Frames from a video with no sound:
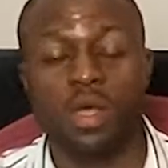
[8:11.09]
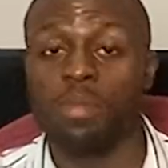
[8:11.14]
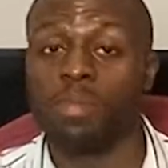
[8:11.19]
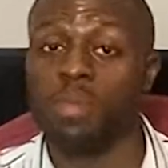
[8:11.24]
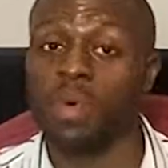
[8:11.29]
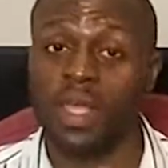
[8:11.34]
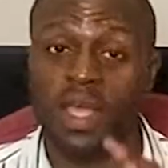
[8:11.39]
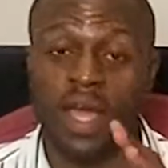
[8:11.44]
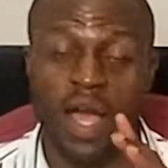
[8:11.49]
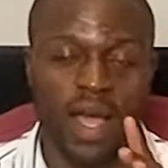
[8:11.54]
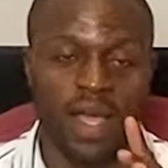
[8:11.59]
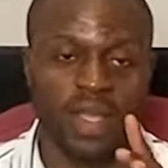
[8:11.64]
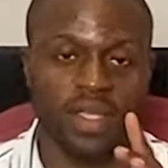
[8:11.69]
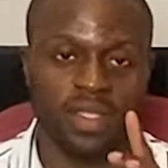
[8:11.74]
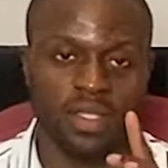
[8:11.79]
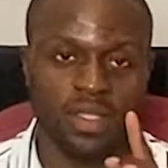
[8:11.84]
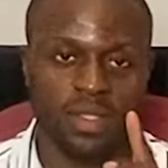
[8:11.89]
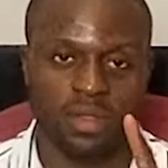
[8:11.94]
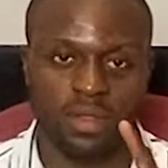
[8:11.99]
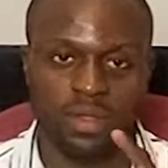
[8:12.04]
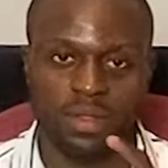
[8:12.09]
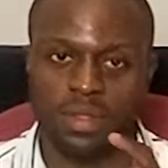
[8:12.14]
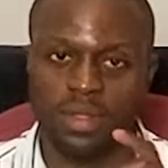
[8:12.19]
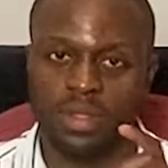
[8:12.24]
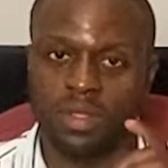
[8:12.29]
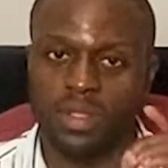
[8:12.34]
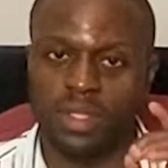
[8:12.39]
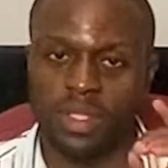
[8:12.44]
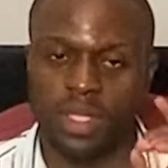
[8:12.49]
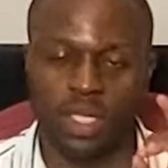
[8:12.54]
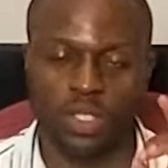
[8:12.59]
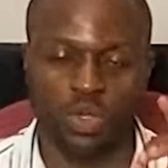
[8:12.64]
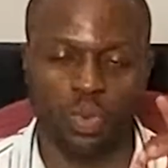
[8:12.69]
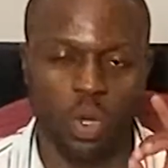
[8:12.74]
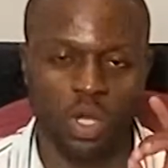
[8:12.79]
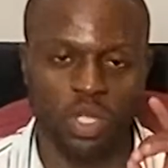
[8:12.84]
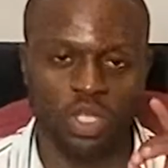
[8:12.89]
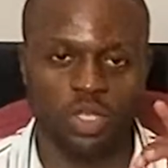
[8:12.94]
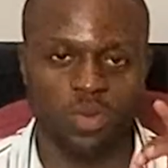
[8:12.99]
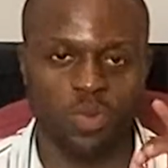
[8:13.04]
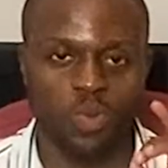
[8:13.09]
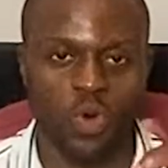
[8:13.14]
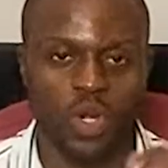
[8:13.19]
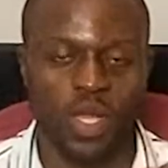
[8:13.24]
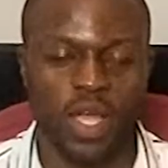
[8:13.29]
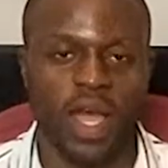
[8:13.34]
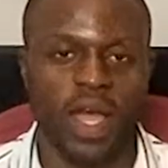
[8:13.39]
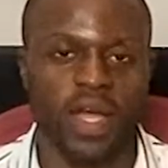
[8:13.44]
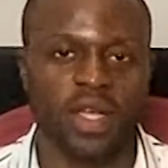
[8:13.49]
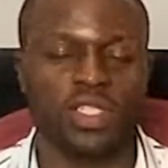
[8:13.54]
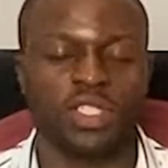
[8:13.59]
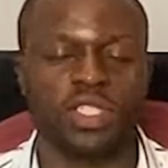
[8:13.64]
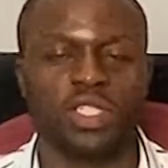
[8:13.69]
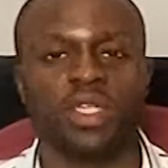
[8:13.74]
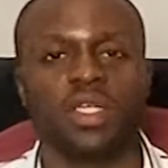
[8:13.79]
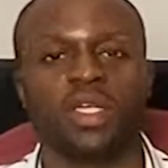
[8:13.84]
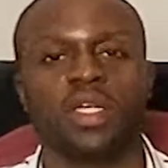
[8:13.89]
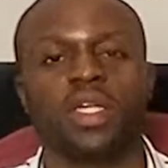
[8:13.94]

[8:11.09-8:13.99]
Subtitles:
But guys, there's one small catch.